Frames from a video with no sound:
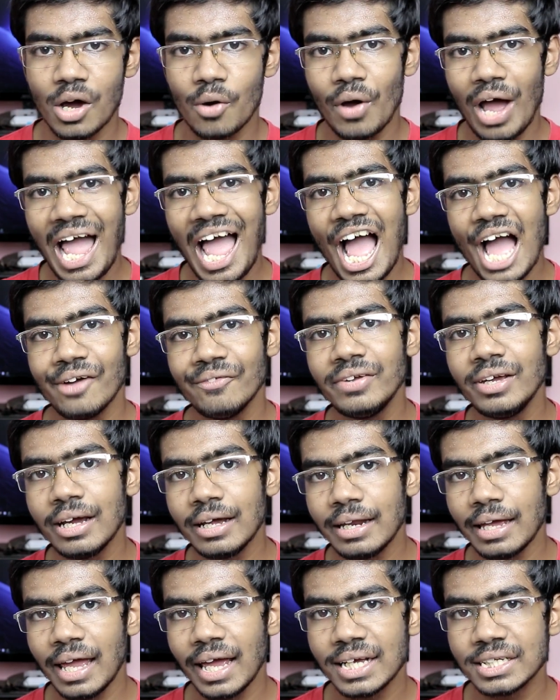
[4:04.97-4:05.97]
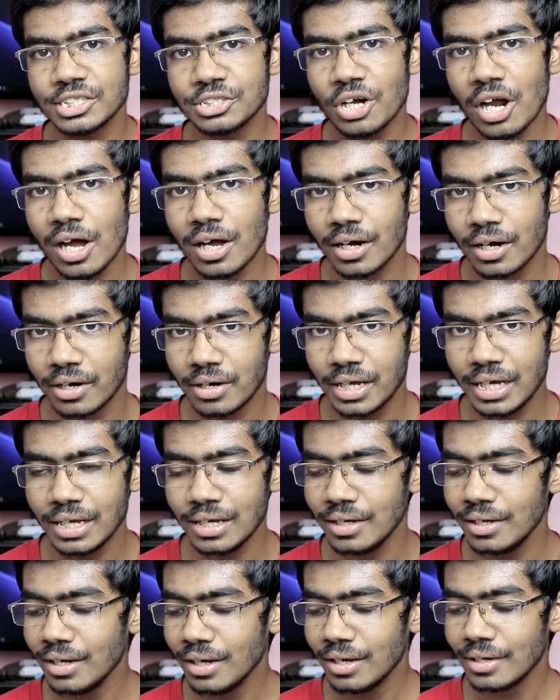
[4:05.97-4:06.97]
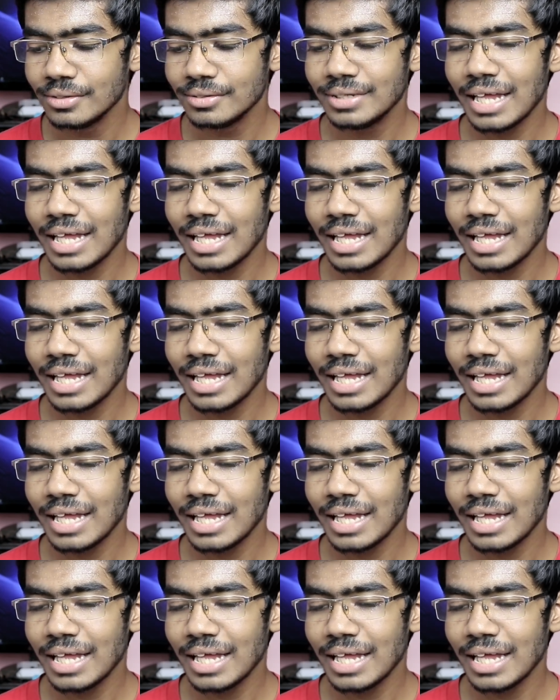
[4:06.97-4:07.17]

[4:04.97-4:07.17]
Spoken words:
Now having an extra key